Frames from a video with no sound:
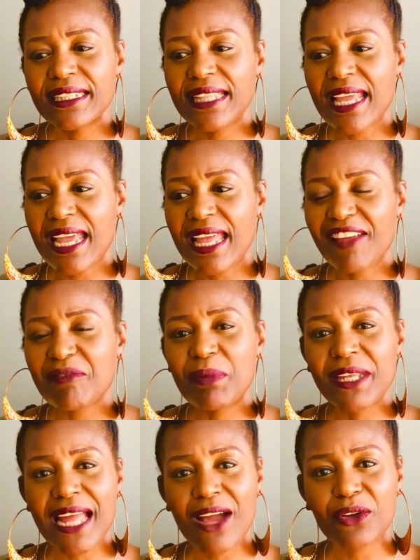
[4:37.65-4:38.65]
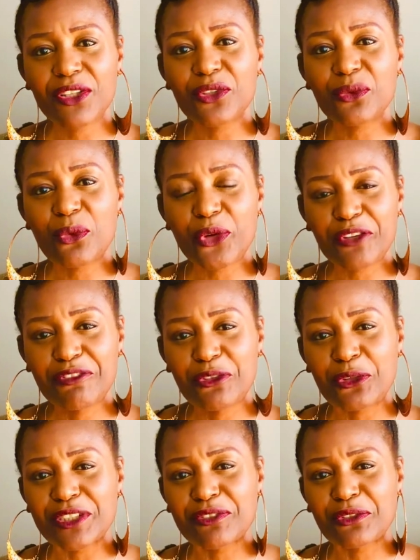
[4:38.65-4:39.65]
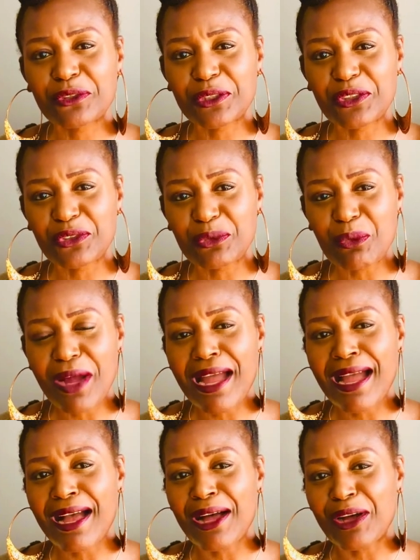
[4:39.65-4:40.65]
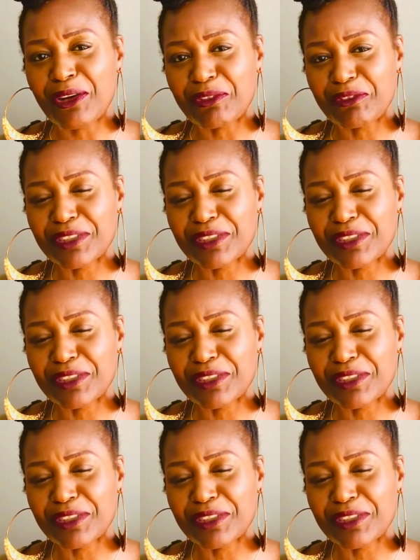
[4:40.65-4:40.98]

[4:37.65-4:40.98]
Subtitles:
that have been out in the workforce for a little while.